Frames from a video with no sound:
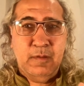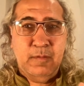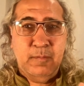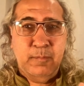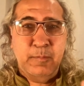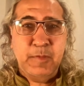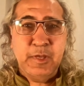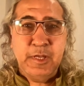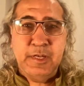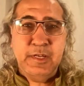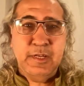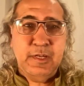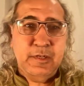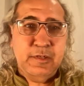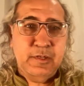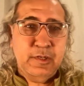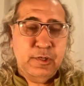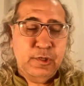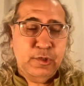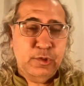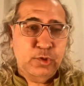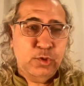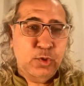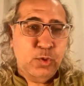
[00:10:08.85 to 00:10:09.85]

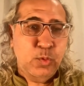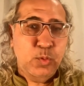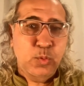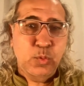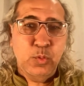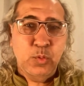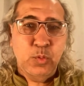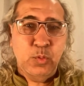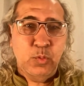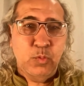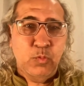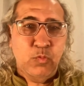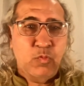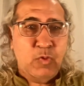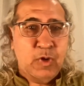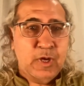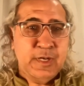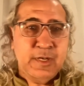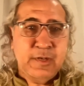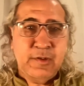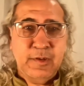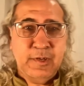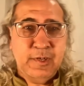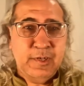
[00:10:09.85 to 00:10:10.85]
mediated through
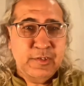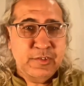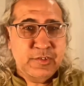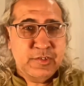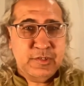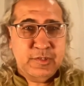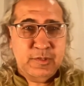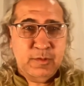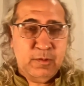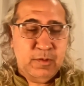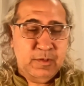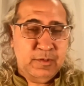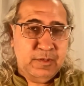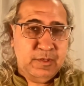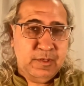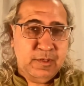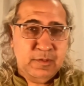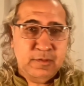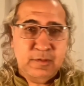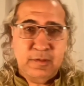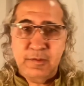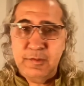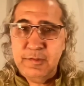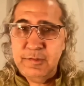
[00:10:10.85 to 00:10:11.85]
one religion or the
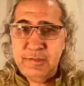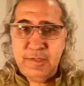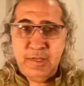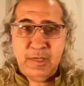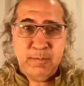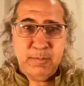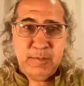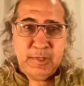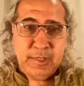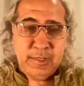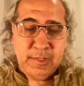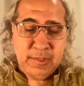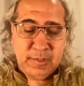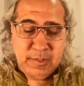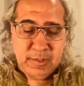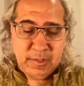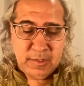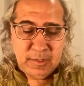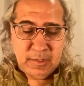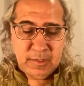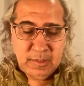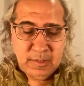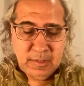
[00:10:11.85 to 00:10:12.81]
other. Same in India.